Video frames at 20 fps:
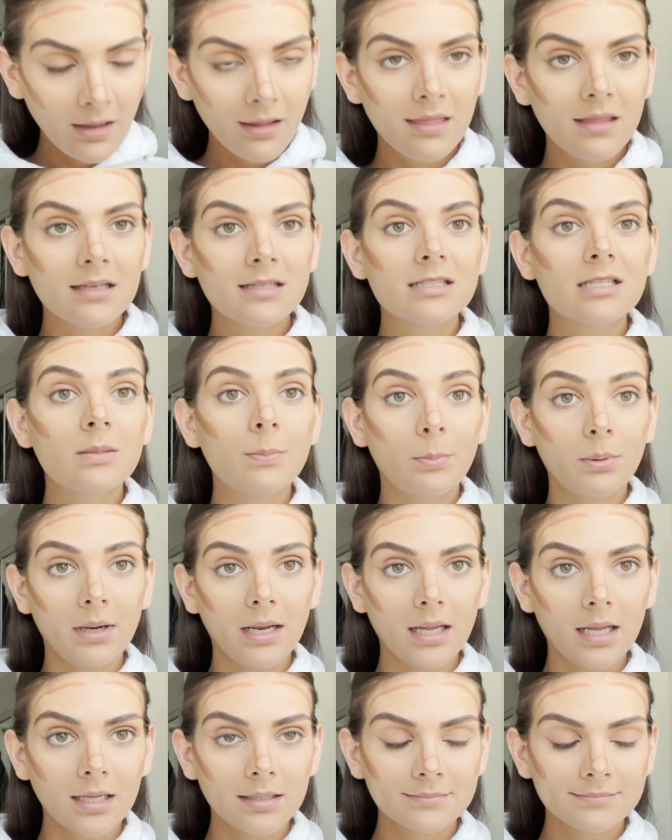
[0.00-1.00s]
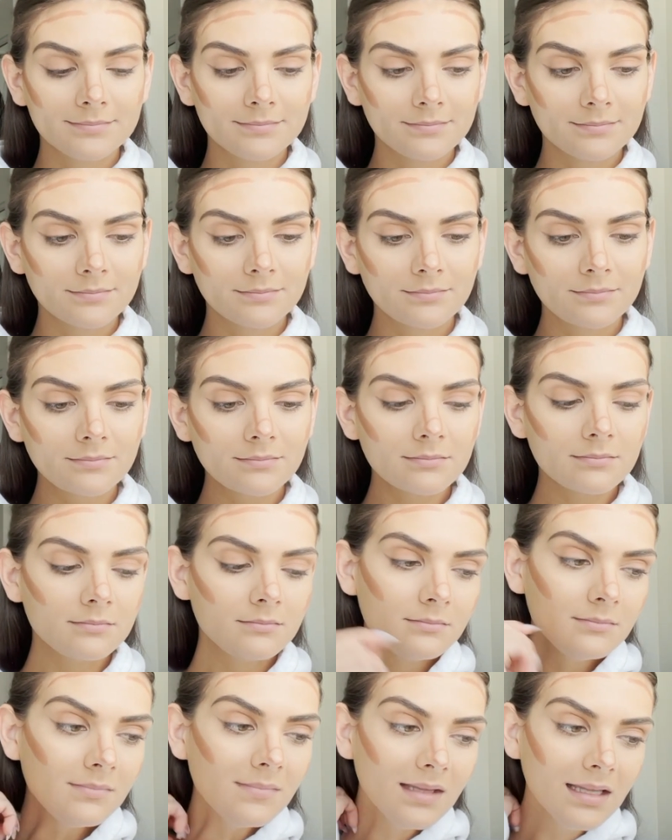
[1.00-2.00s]
the spring,
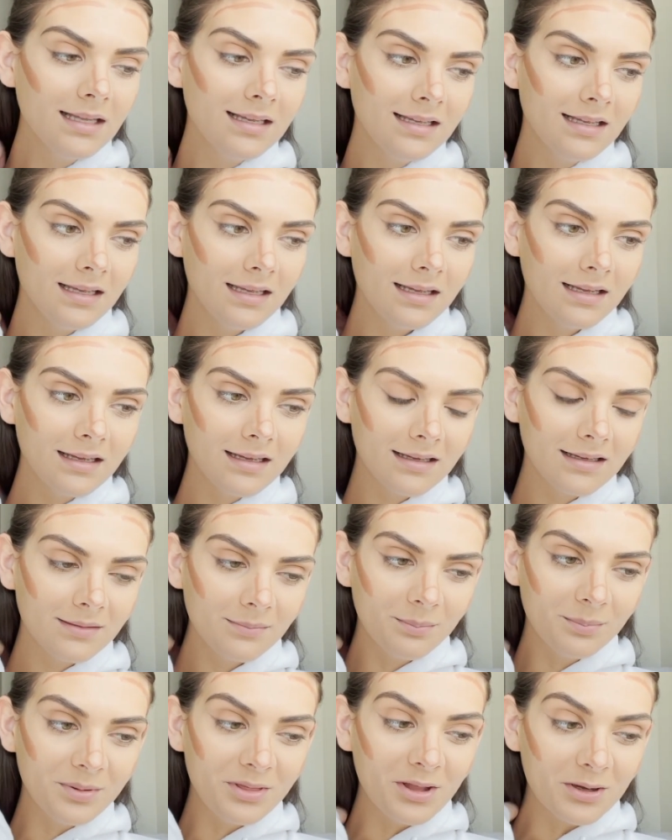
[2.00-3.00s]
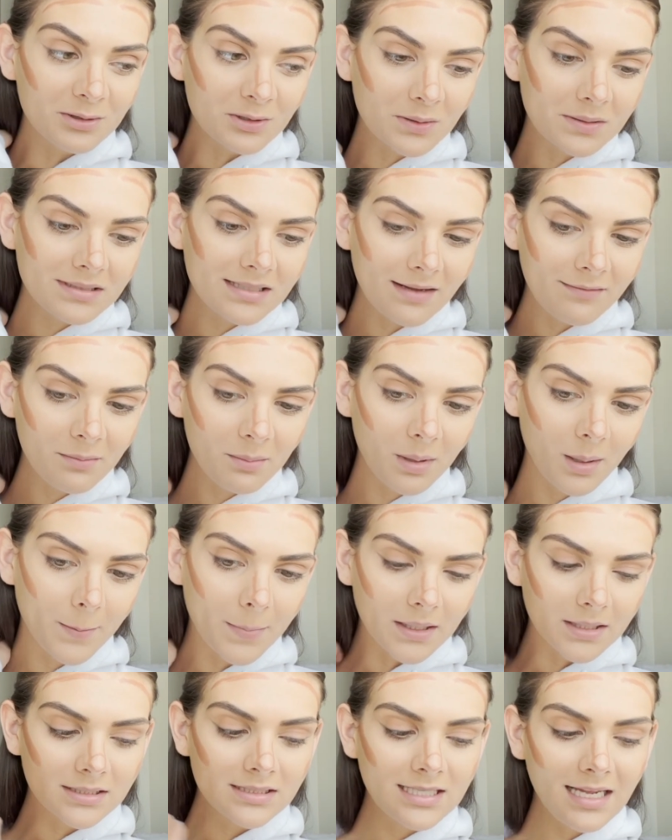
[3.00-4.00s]
but those ones haven't been
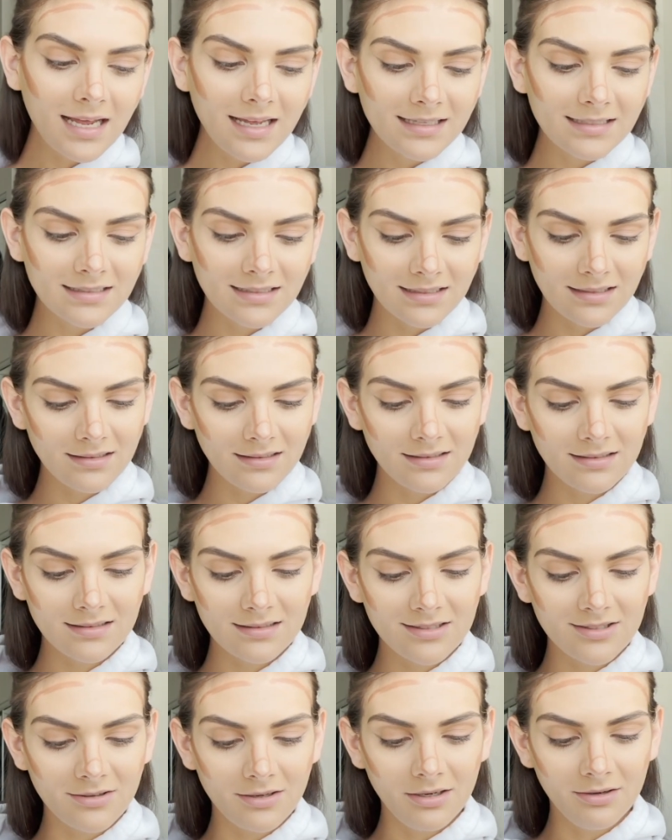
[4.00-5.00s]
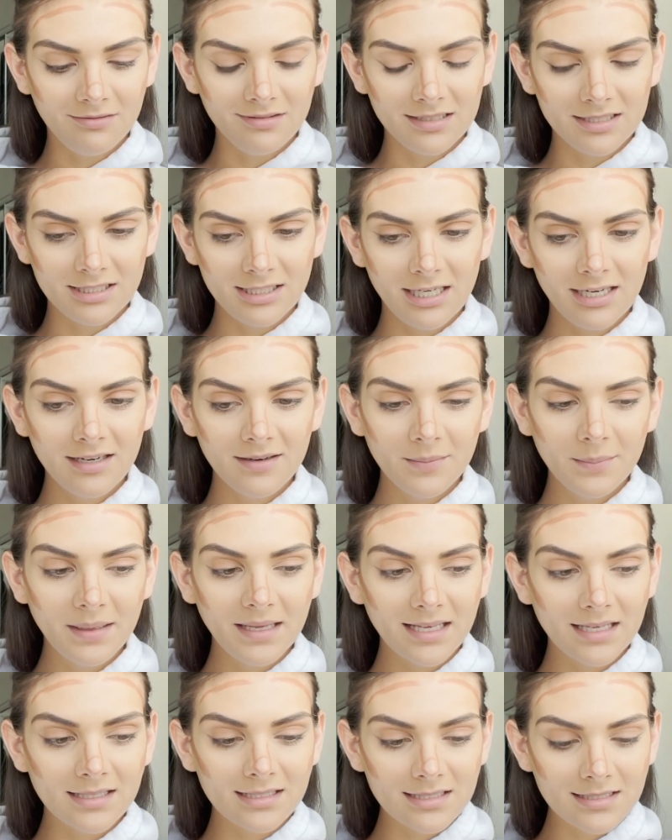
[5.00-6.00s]
booked yet, so I don't want to share
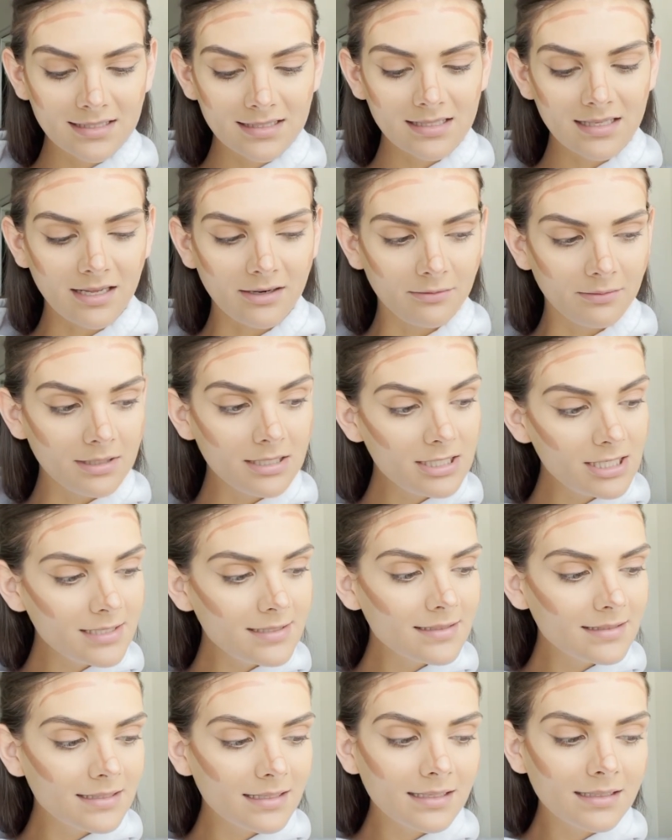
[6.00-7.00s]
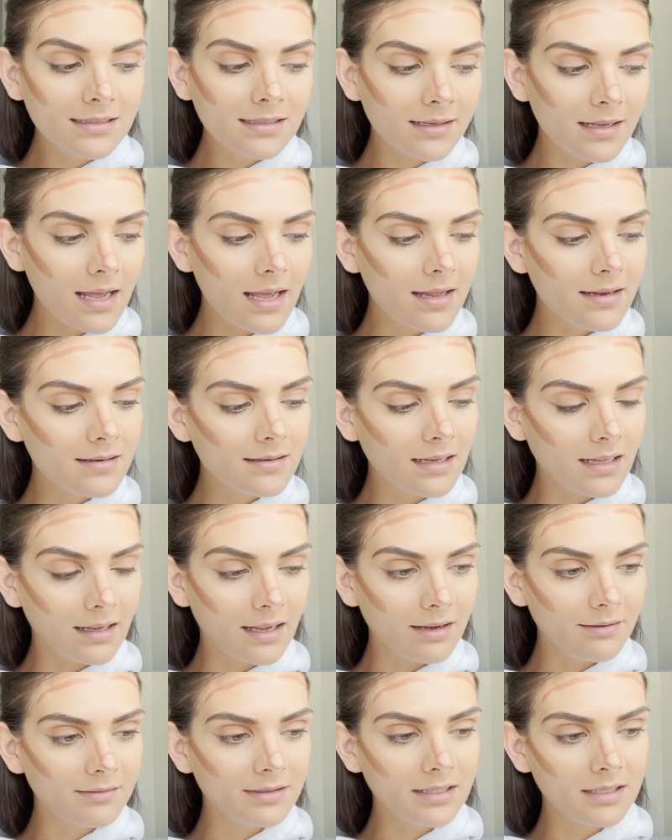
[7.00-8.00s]
because I don't want to jinx it again. Like,
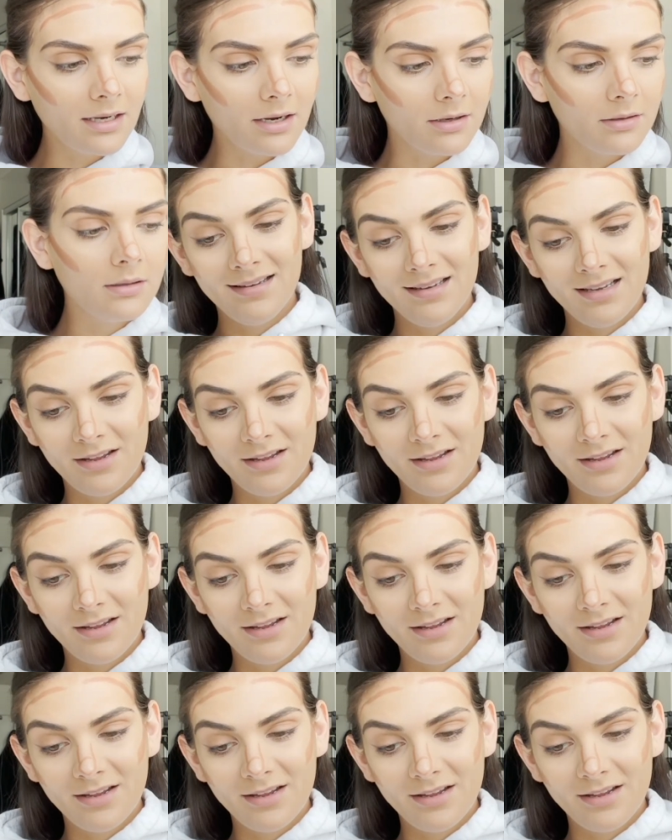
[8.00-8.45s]
I really don't.